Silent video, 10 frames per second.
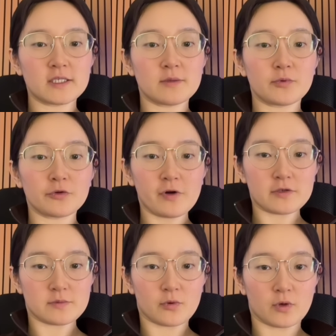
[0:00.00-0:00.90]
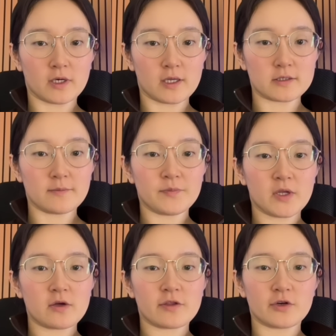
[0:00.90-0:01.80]
LinkedIn profiles supported.
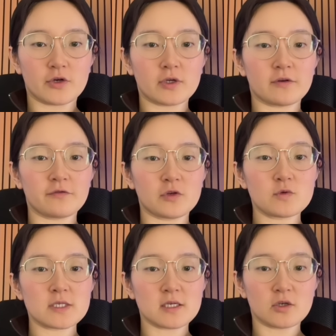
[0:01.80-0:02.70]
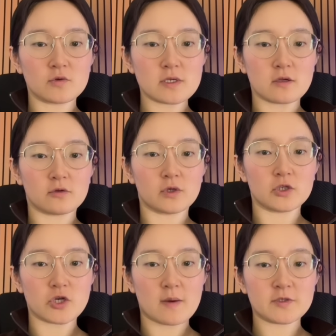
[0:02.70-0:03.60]
Third, a few signals
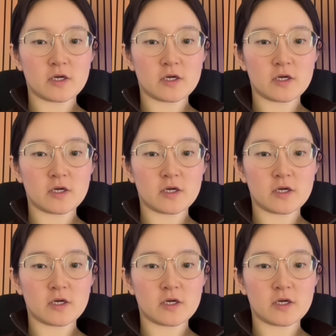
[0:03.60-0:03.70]
including job